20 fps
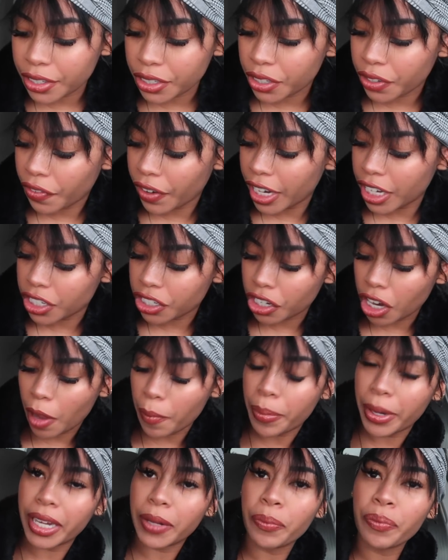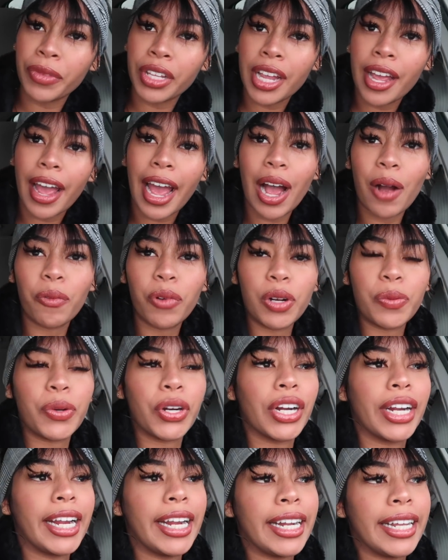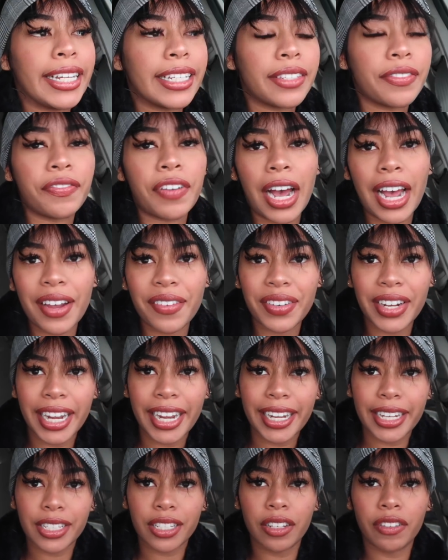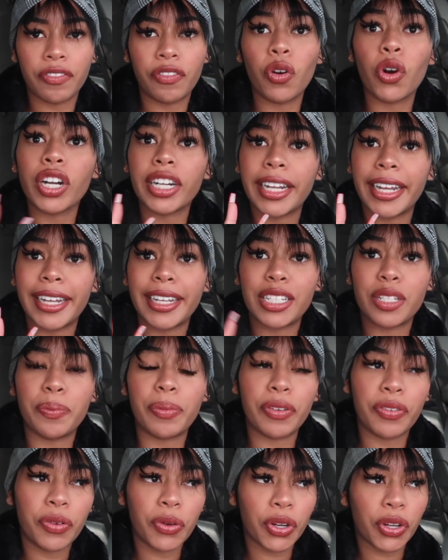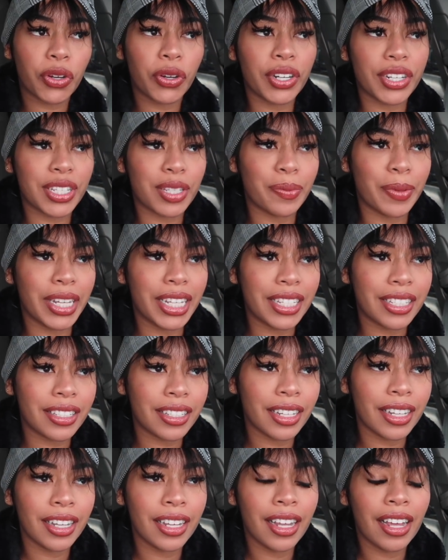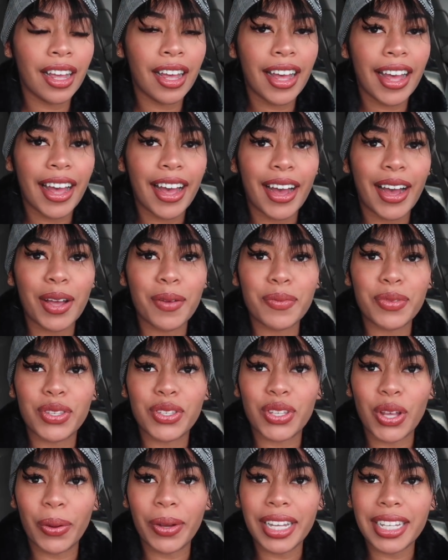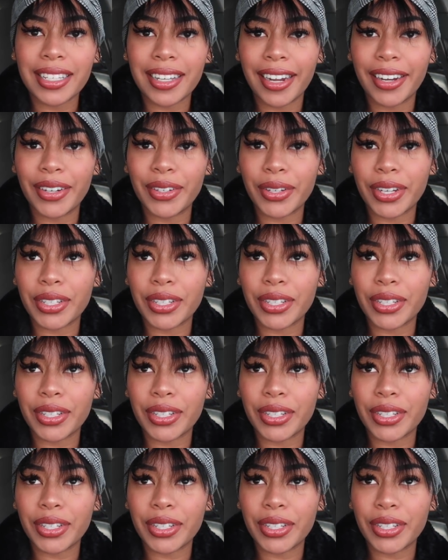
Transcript: I just finished shopping at Walmart it is five days four days before Christmas I'm so excited.